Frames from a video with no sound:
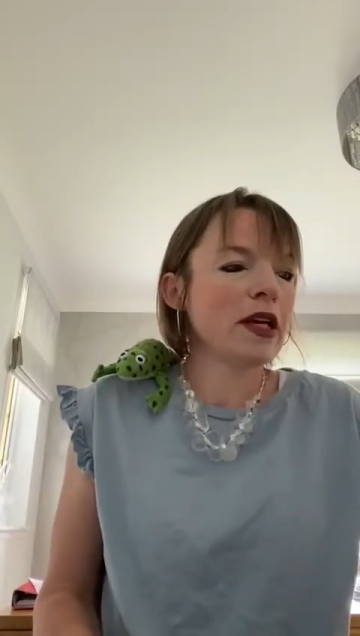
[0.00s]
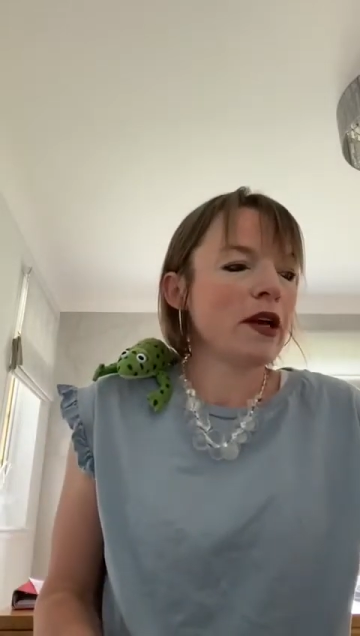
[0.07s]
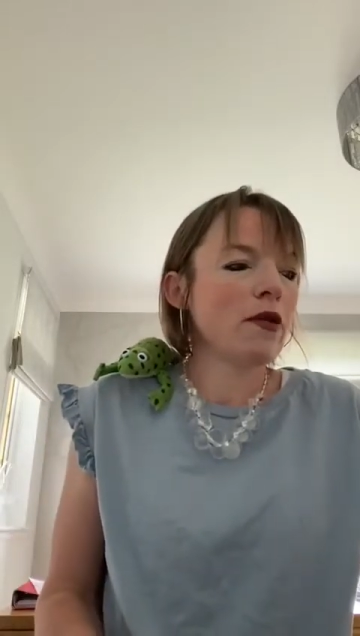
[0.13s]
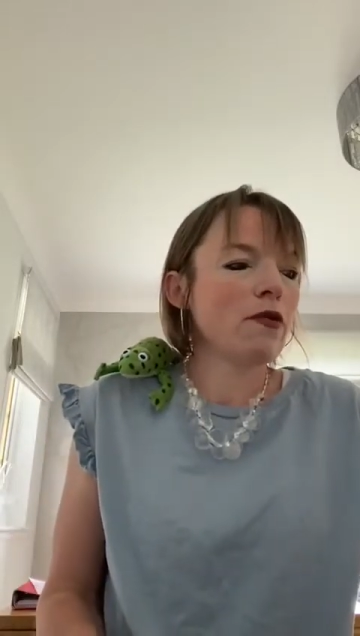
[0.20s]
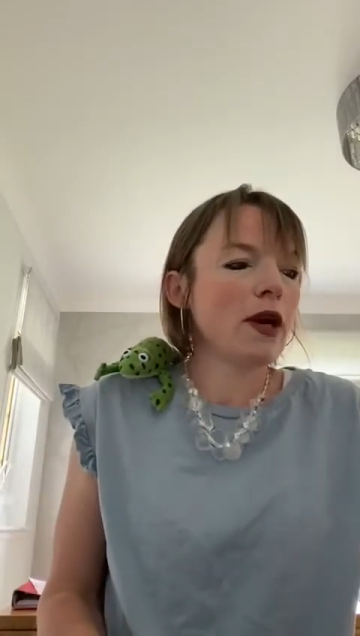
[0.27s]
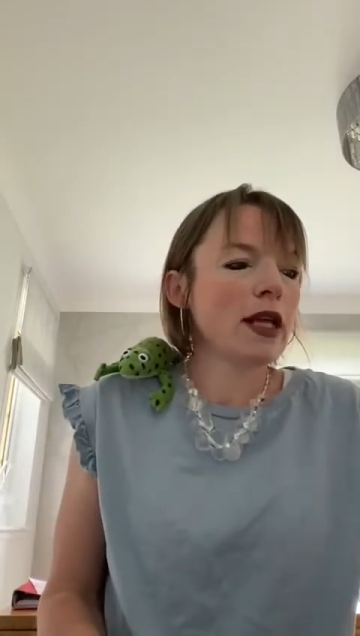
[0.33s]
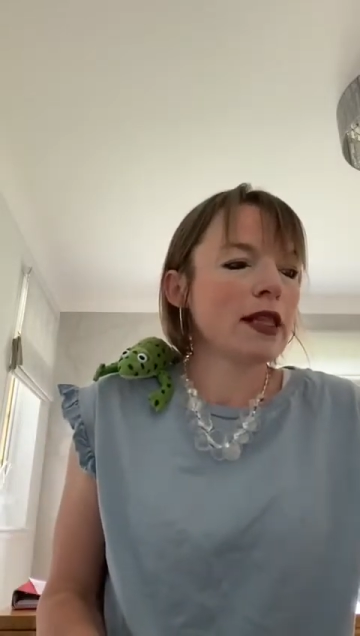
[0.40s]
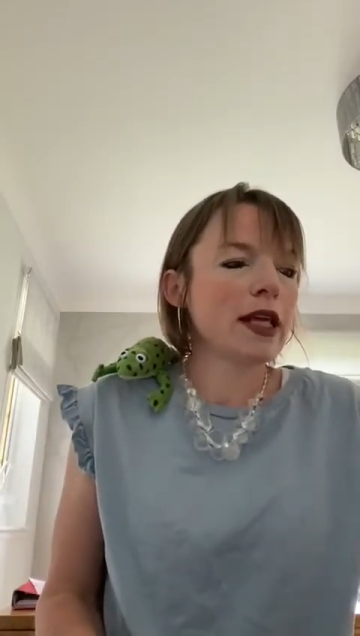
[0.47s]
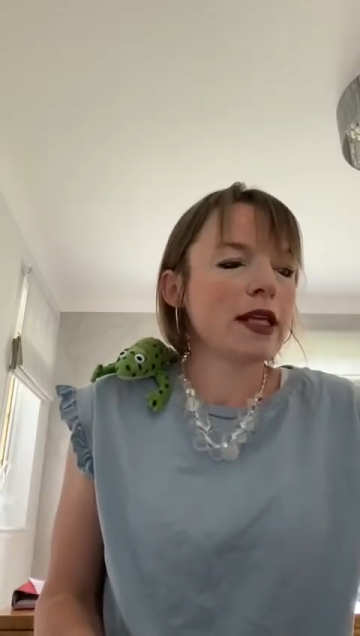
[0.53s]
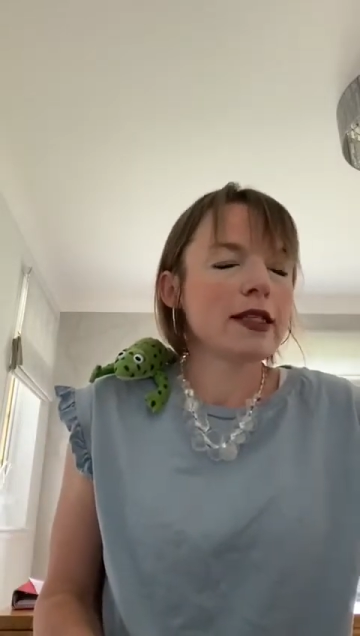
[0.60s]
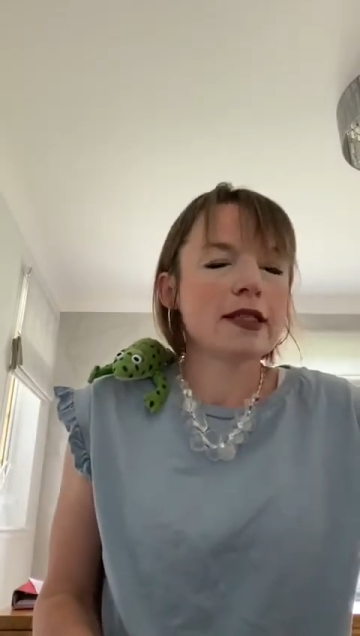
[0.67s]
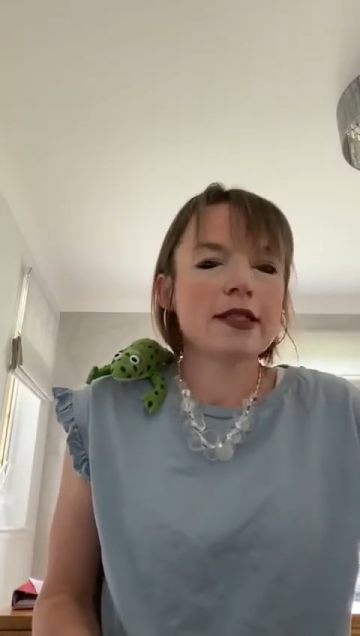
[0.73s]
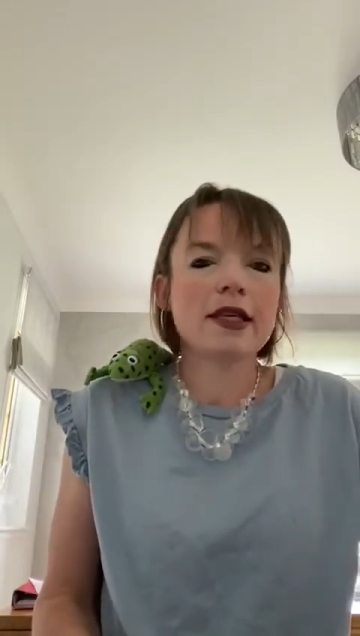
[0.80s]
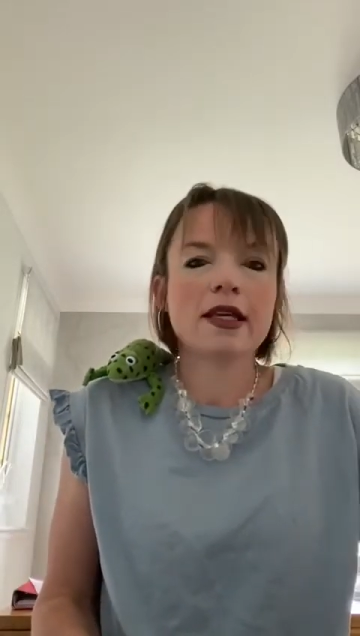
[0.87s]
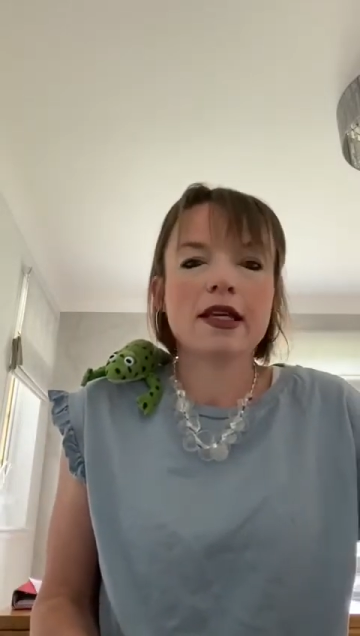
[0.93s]
Right, let's
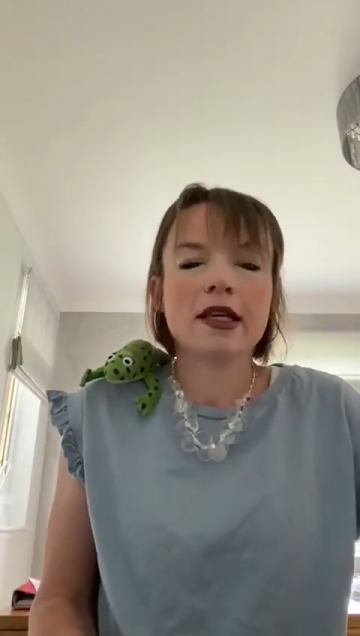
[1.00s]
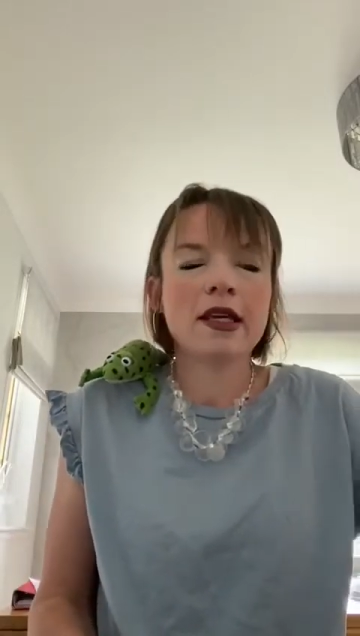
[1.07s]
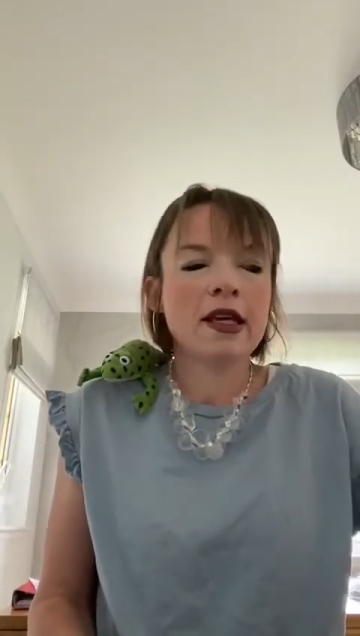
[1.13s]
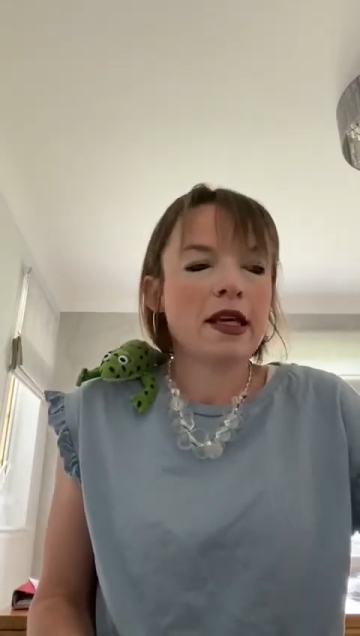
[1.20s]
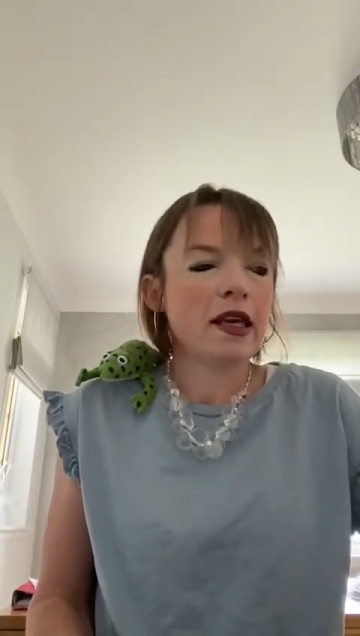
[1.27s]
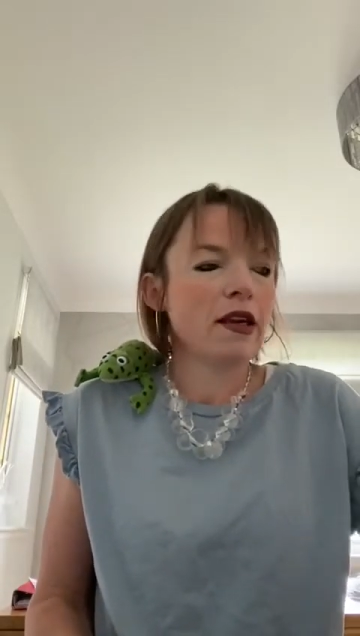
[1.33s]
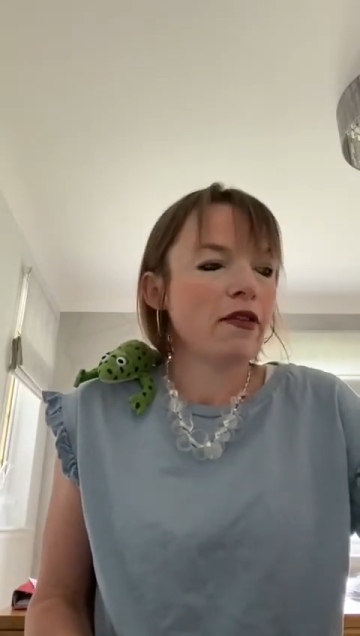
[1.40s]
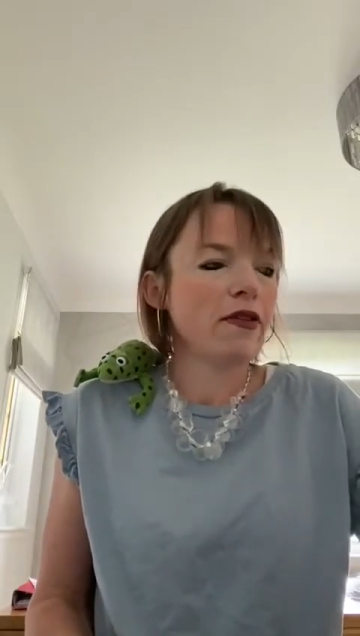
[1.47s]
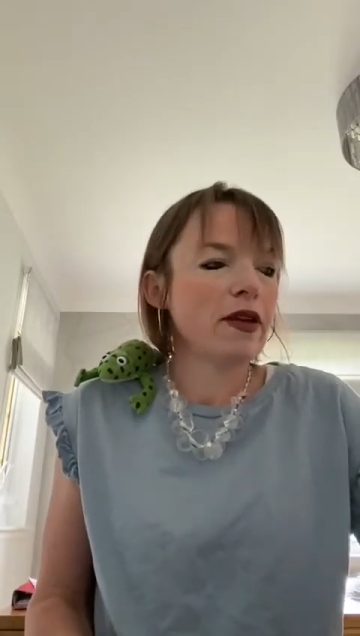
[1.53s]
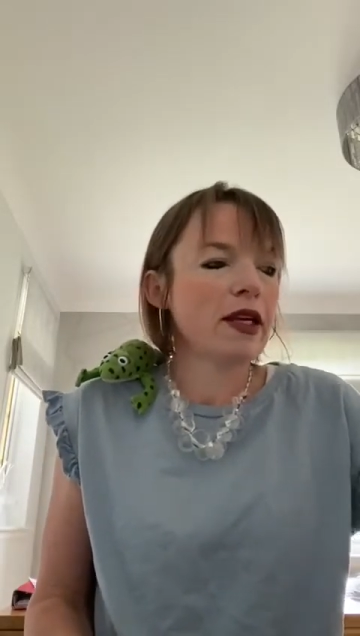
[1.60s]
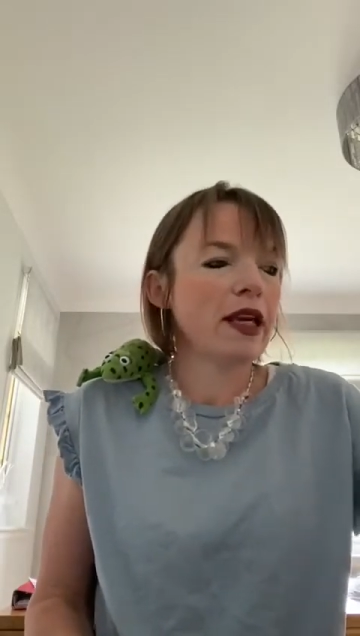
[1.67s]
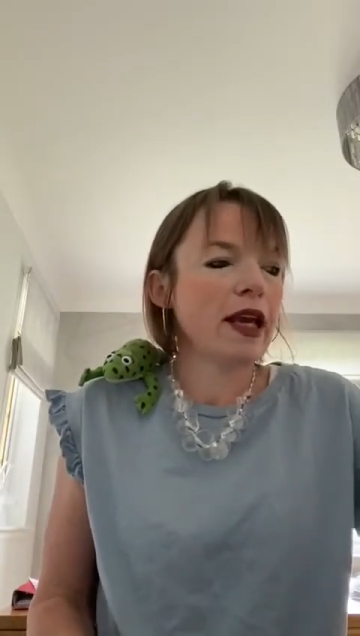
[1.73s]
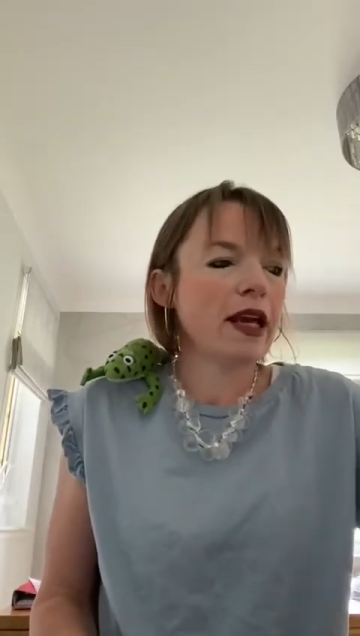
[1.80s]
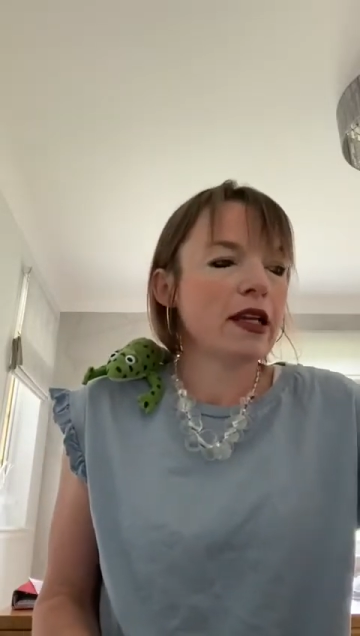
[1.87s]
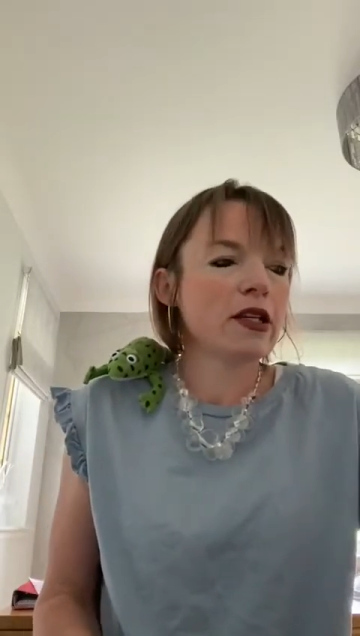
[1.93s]
see if we
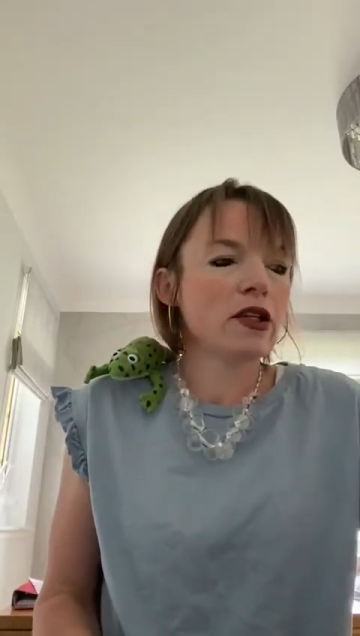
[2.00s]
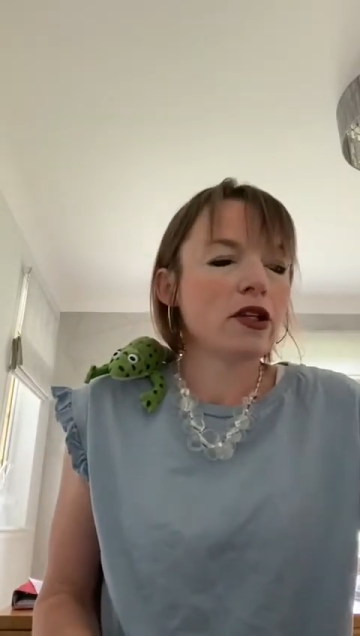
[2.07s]
can